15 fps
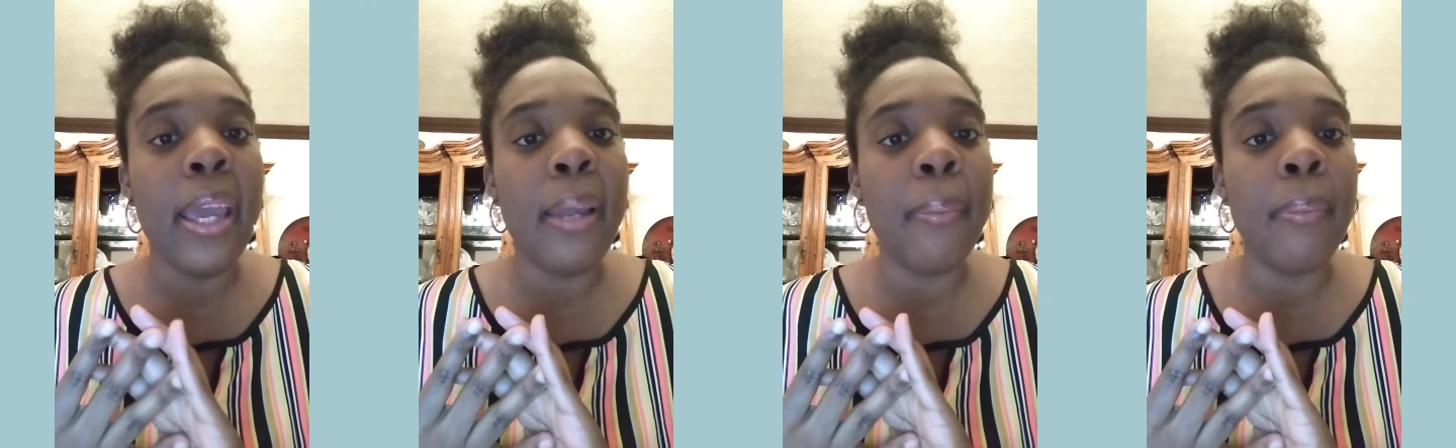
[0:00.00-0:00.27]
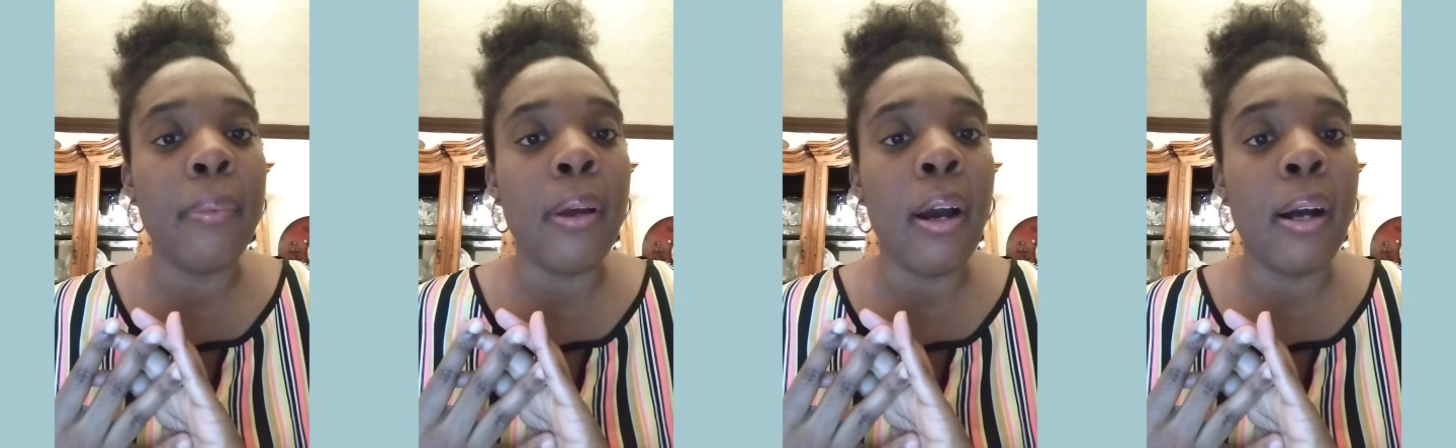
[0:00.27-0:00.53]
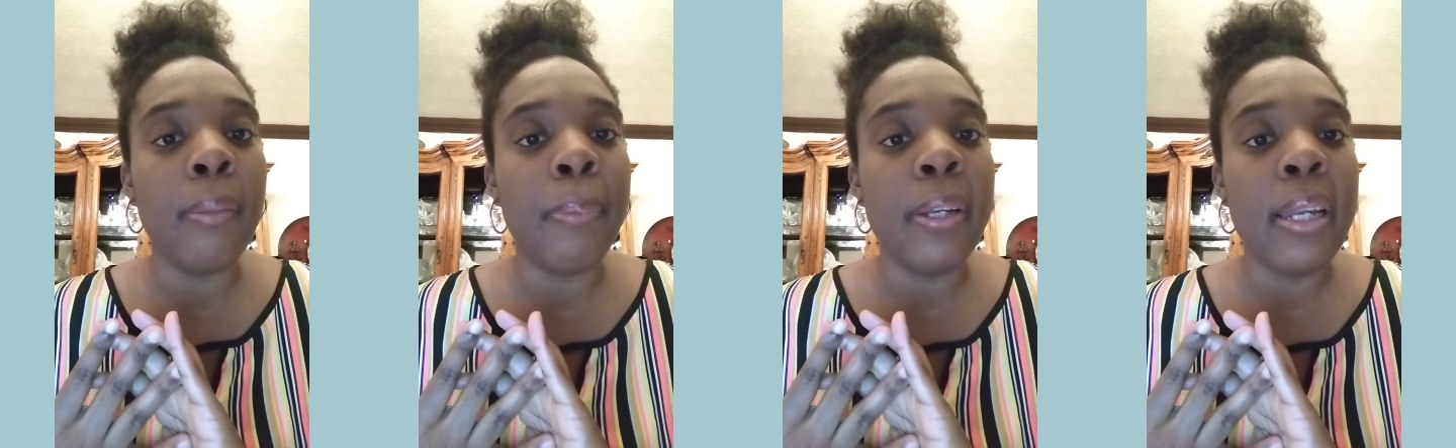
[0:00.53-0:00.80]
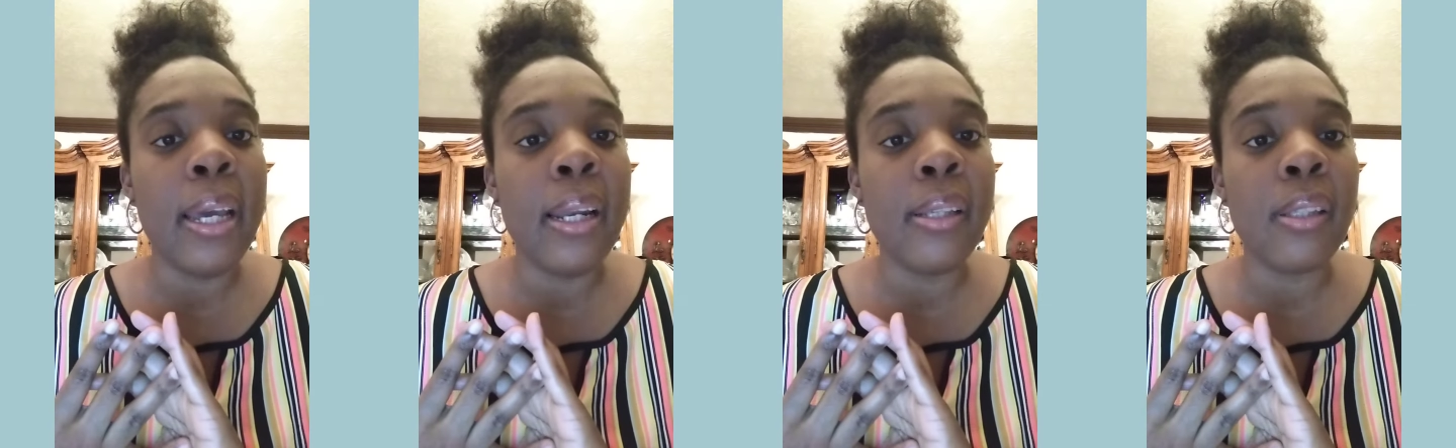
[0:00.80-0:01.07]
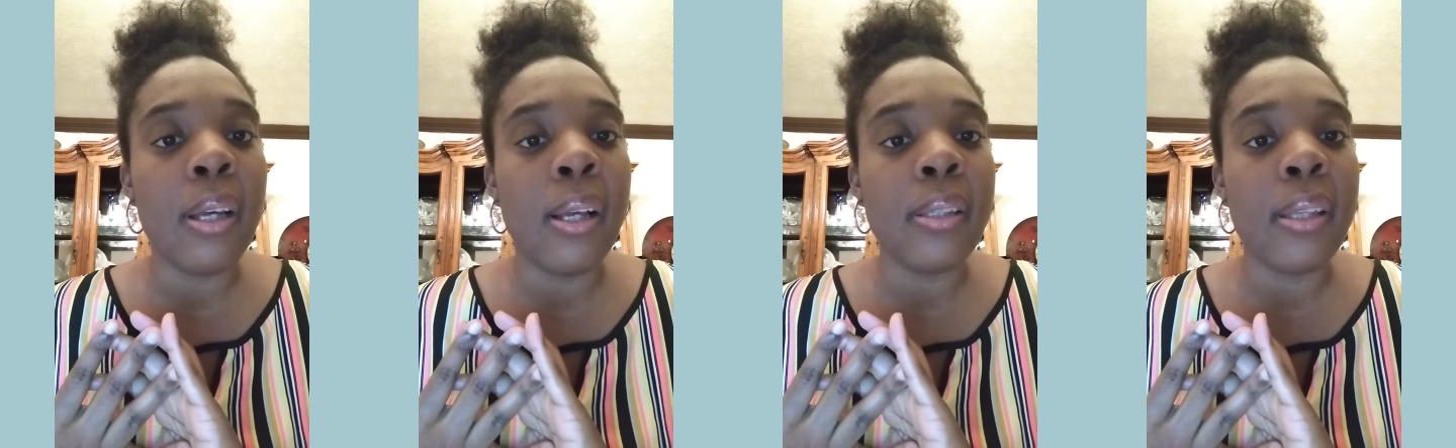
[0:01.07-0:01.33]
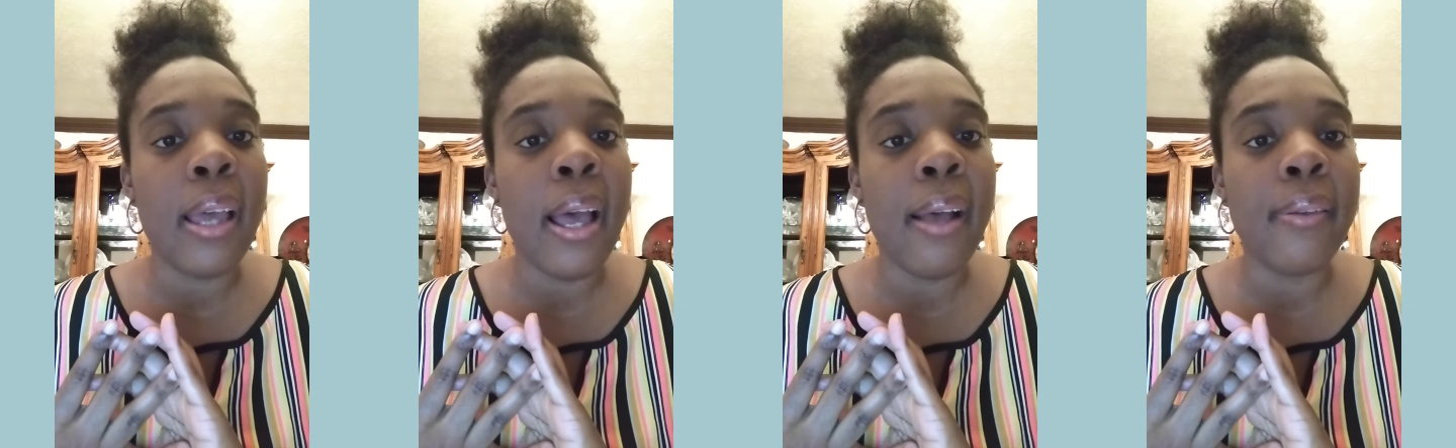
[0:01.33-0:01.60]
And bananas
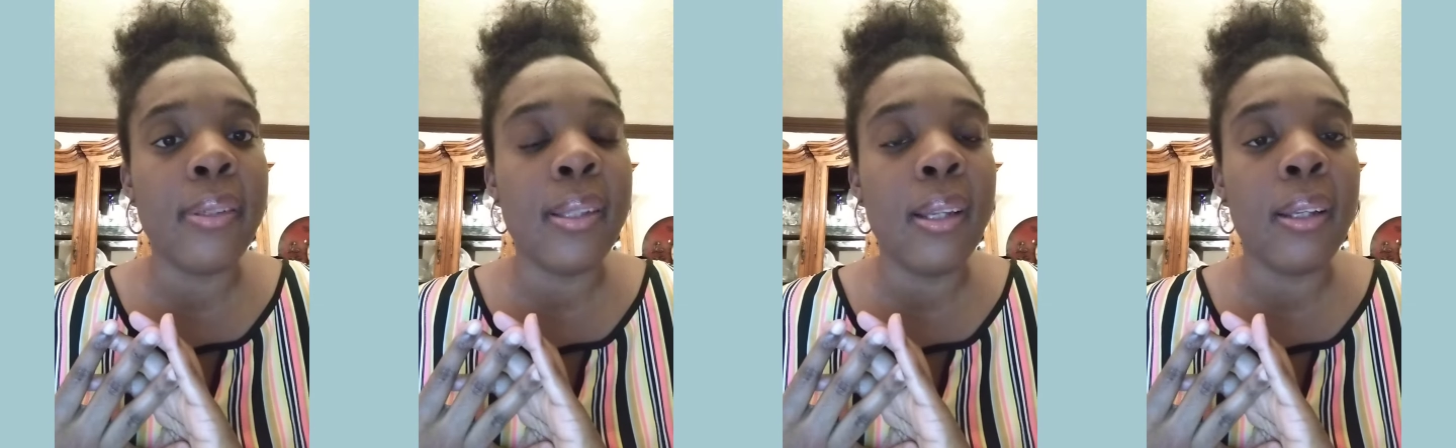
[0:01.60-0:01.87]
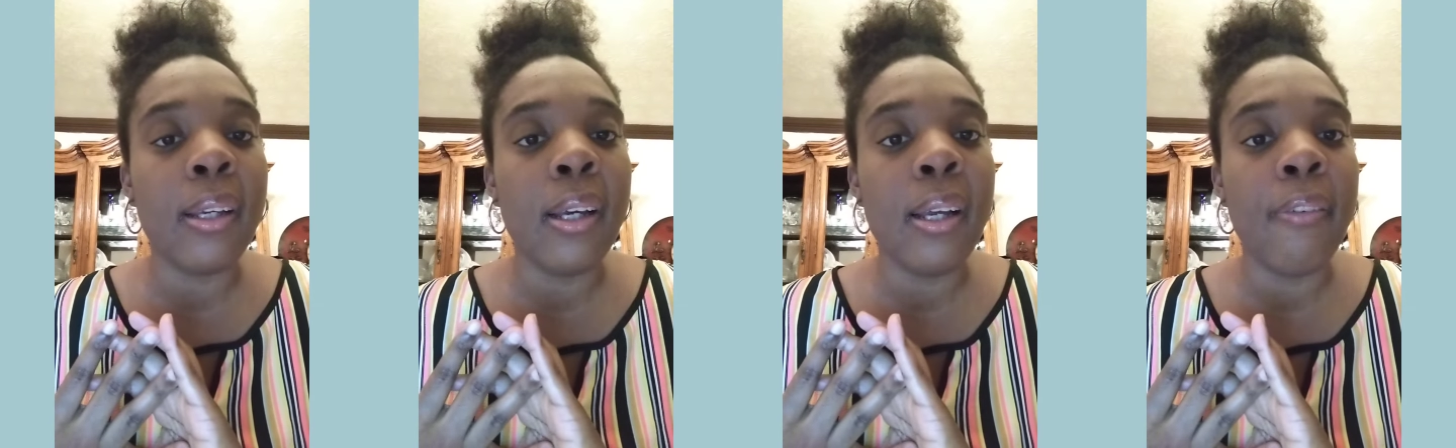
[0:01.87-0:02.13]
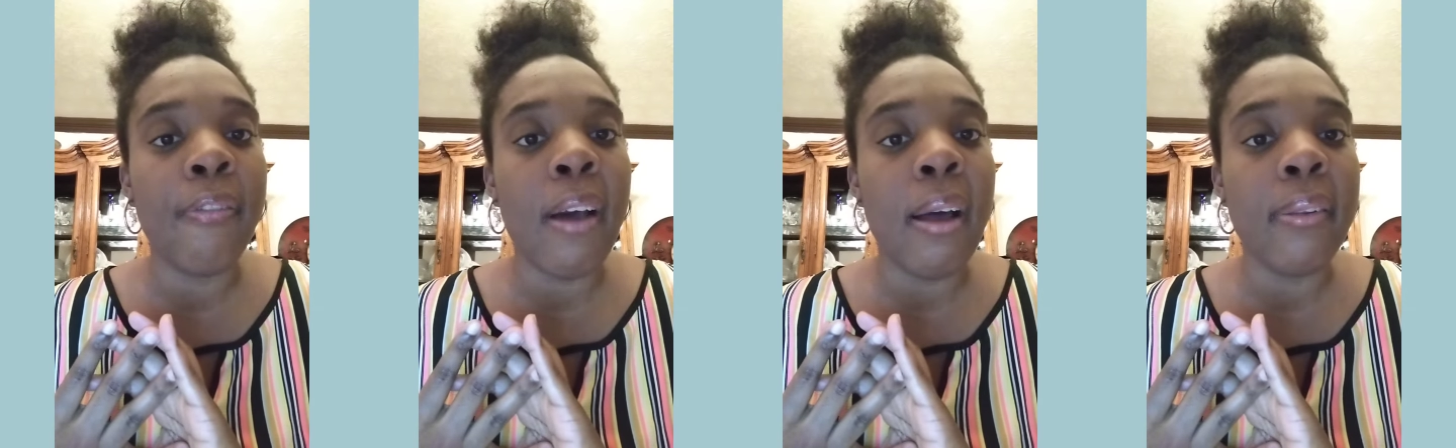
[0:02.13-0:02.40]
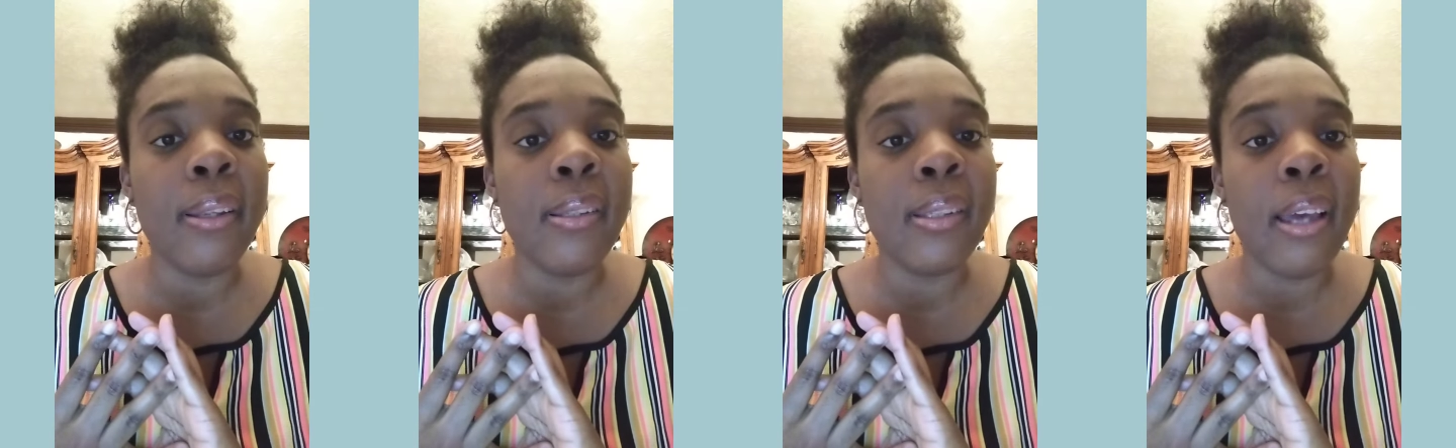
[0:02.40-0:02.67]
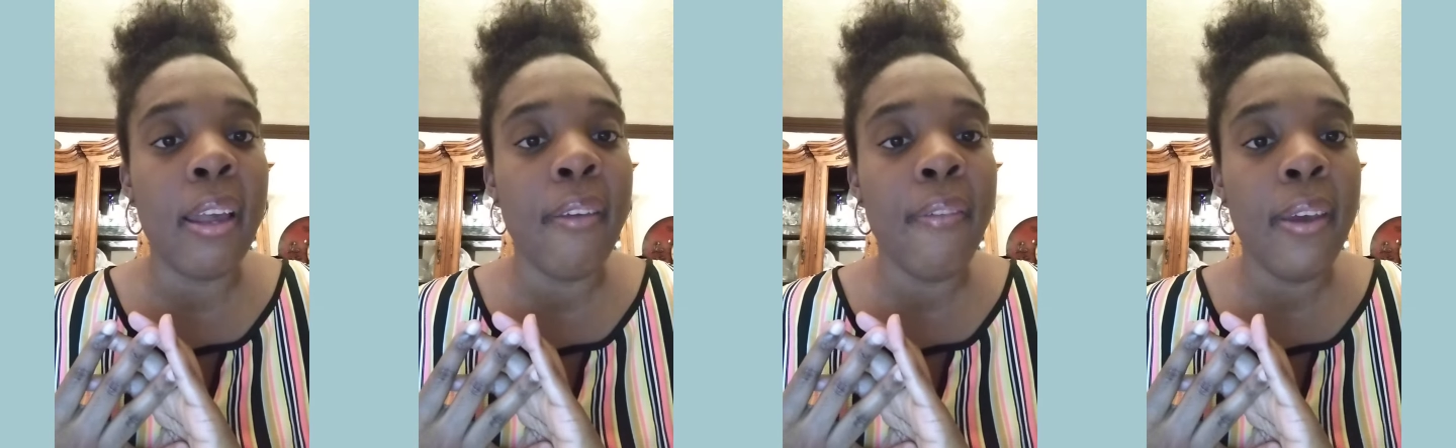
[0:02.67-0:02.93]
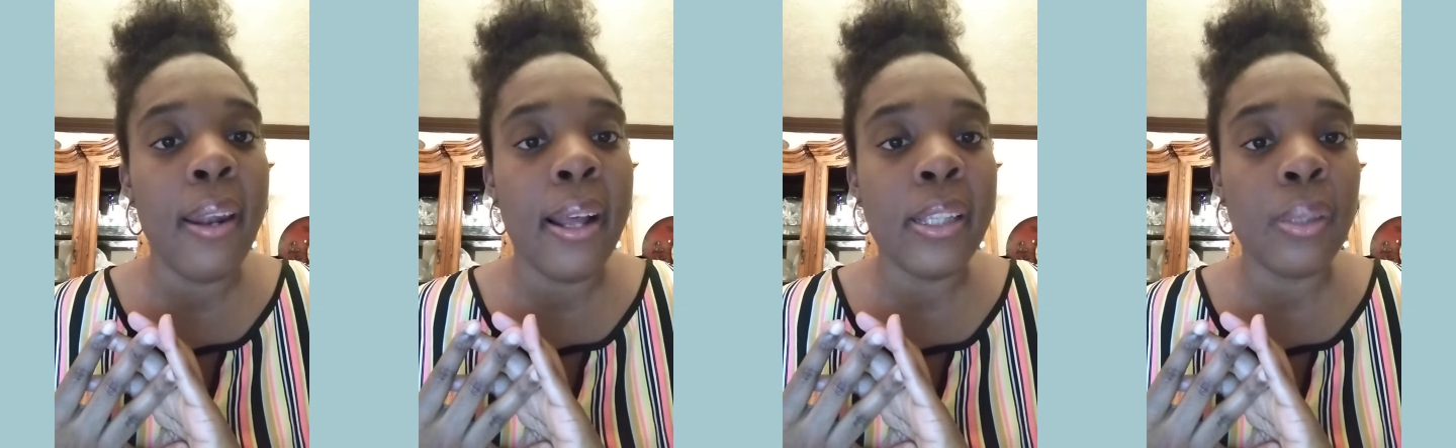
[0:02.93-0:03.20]
also have silica found inside of
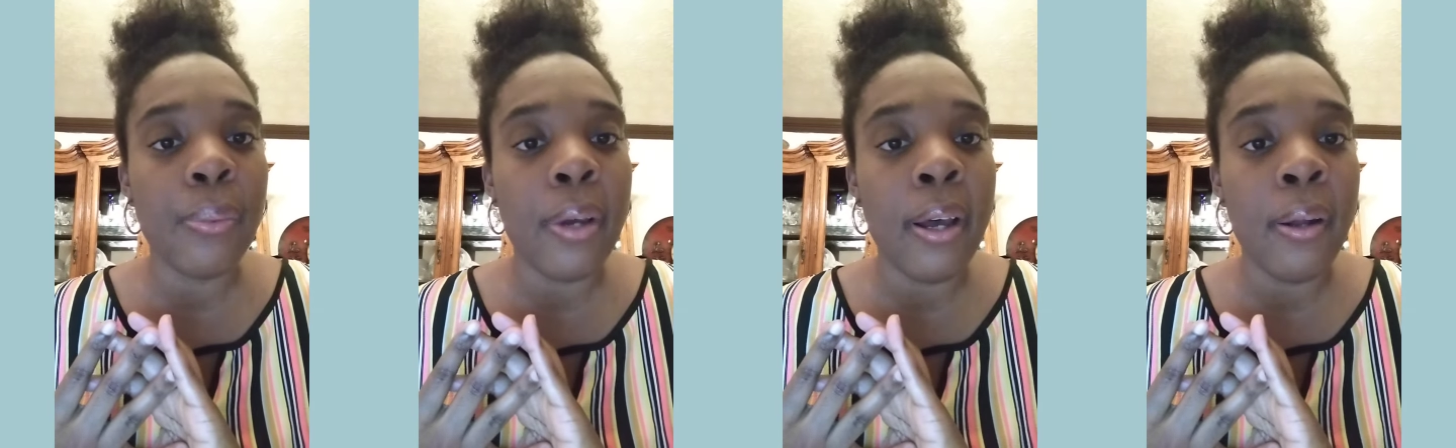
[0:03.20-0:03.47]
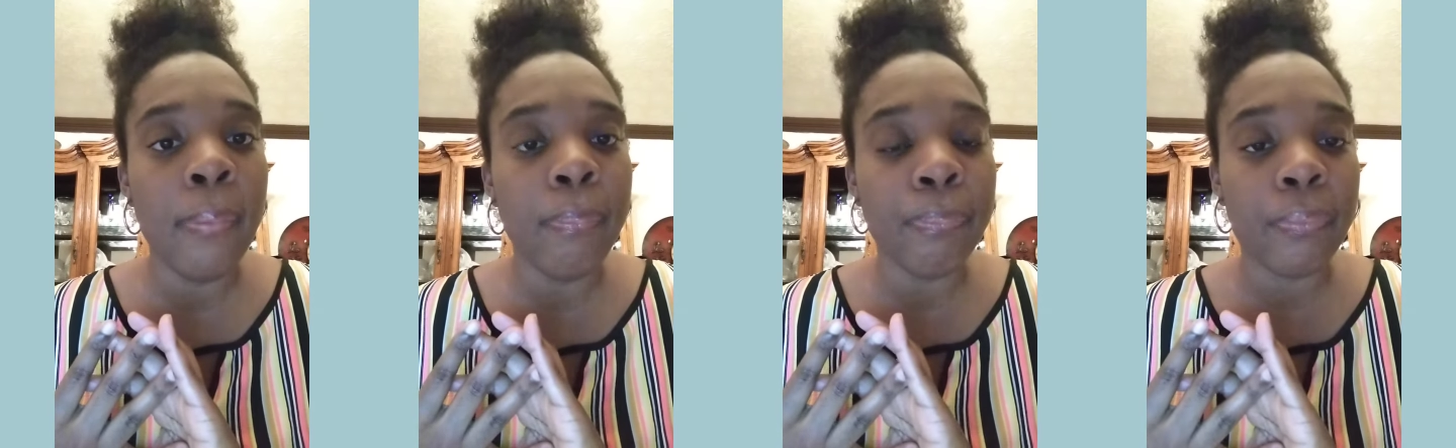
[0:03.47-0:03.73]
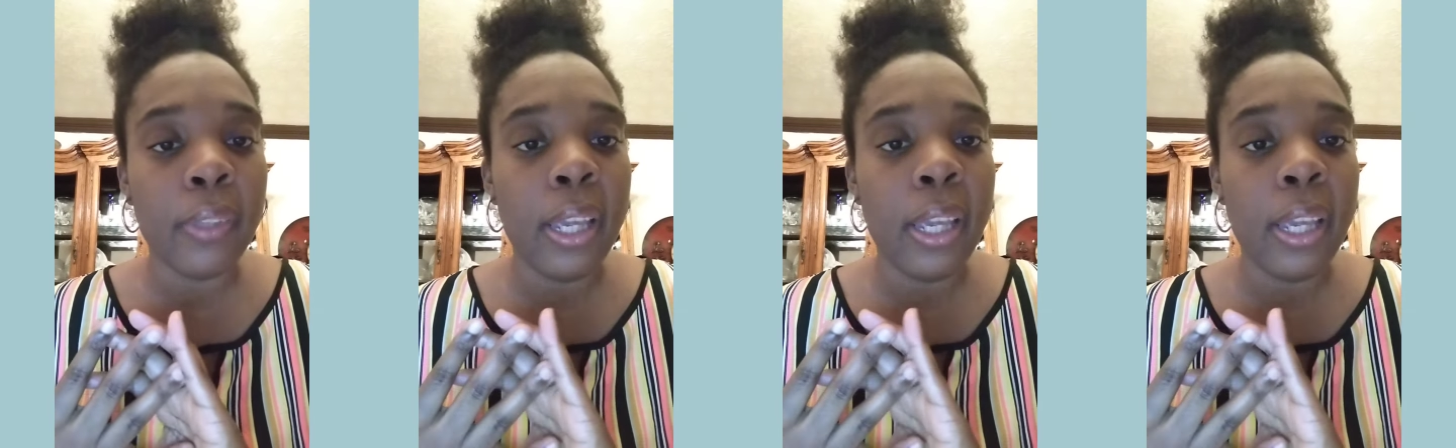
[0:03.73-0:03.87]
it as well.